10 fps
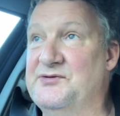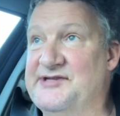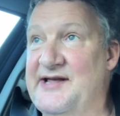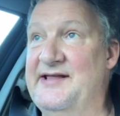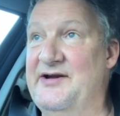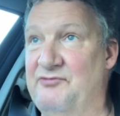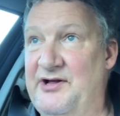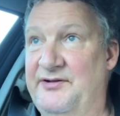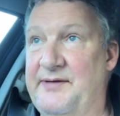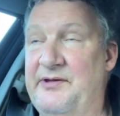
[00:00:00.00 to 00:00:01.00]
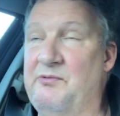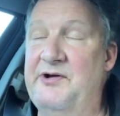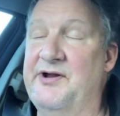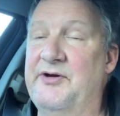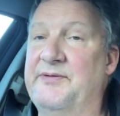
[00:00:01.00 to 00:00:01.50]
say their real name, they
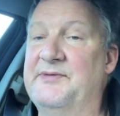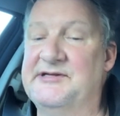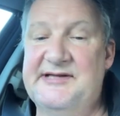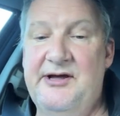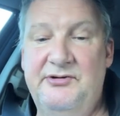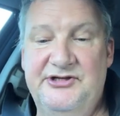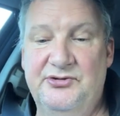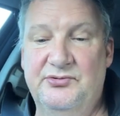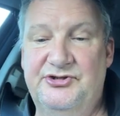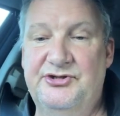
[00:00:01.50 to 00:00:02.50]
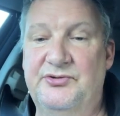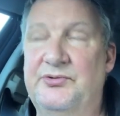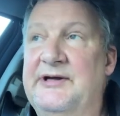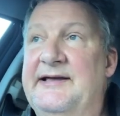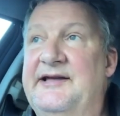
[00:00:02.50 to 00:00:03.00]
won't know it because they only talk to
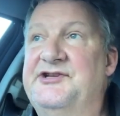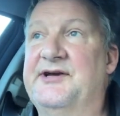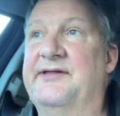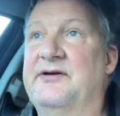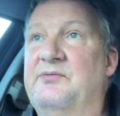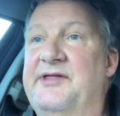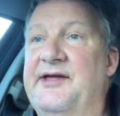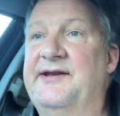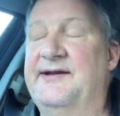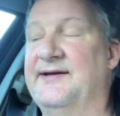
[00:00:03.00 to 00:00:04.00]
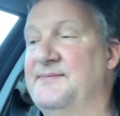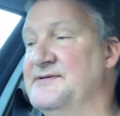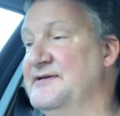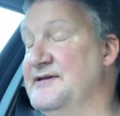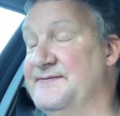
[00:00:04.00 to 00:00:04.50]
each other with their nicknames.
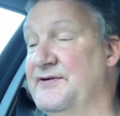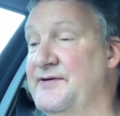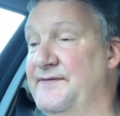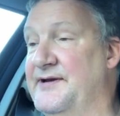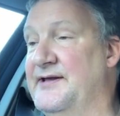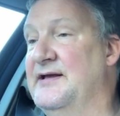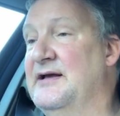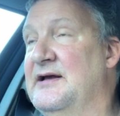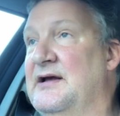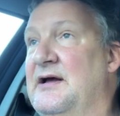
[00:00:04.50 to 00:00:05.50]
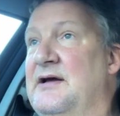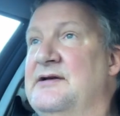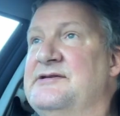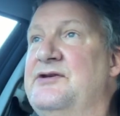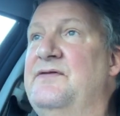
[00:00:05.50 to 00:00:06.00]
It's very funny.
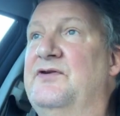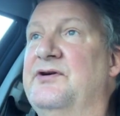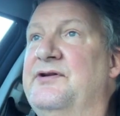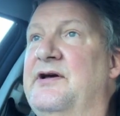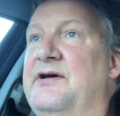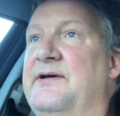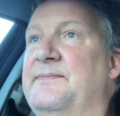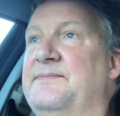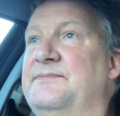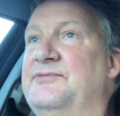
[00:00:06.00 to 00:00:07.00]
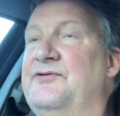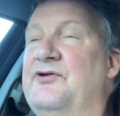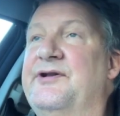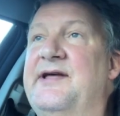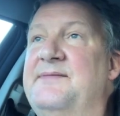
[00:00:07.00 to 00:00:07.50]
So you've got um, you've got
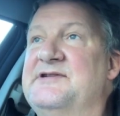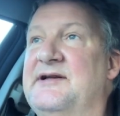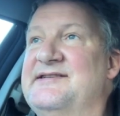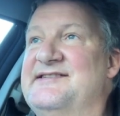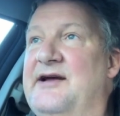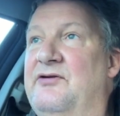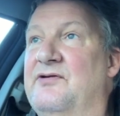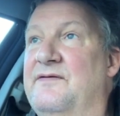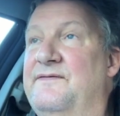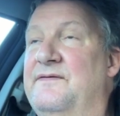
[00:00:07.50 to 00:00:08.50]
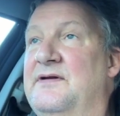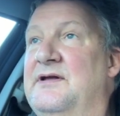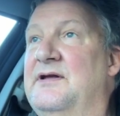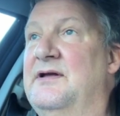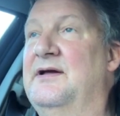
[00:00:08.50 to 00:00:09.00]
names like Sakharov,
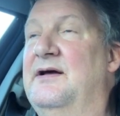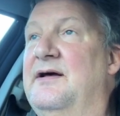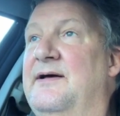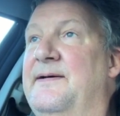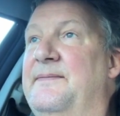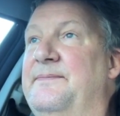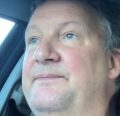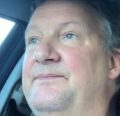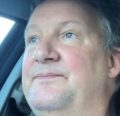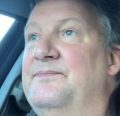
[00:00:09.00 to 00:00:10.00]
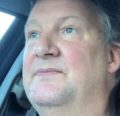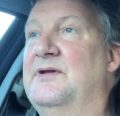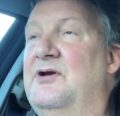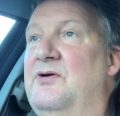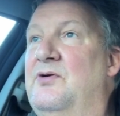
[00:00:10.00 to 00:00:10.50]
um,
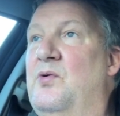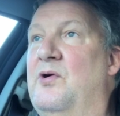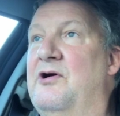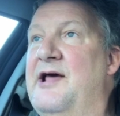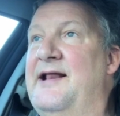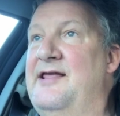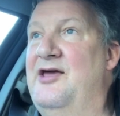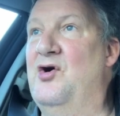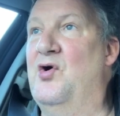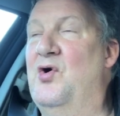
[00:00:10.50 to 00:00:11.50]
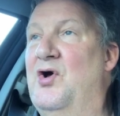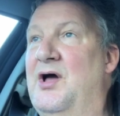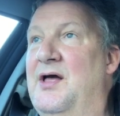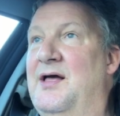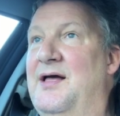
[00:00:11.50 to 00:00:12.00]
Quarelio,
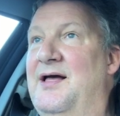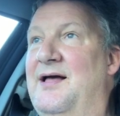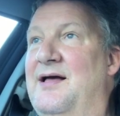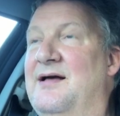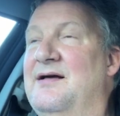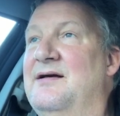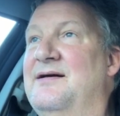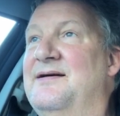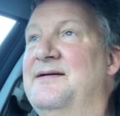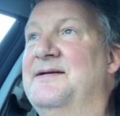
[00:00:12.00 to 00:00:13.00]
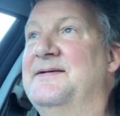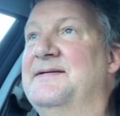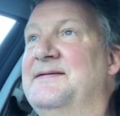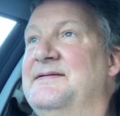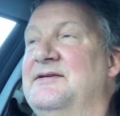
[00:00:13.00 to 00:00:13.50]

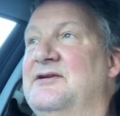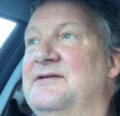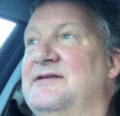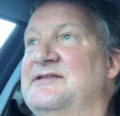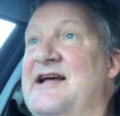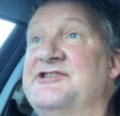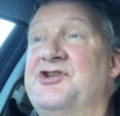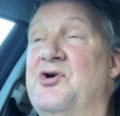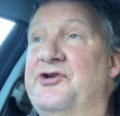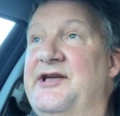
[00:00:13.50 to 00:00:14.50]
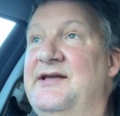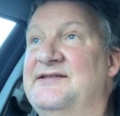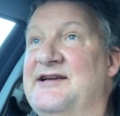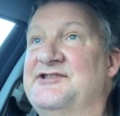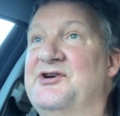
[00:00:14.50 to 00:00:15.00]
uh, and the real, Tastoni.
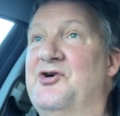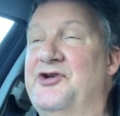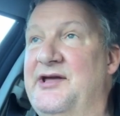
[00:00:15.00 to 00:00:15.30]
Tastoni.